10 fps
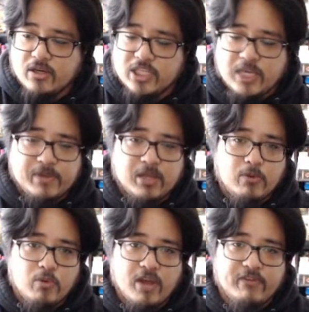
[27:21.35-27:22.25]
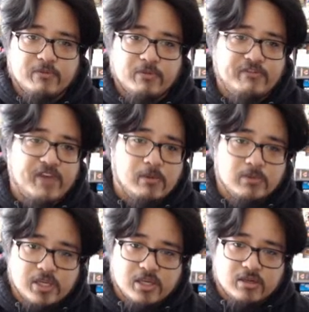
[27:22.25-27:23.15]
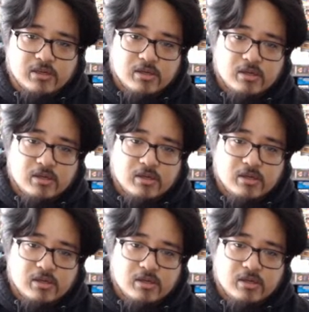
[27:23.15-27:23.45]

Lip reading: keeping them away from a family and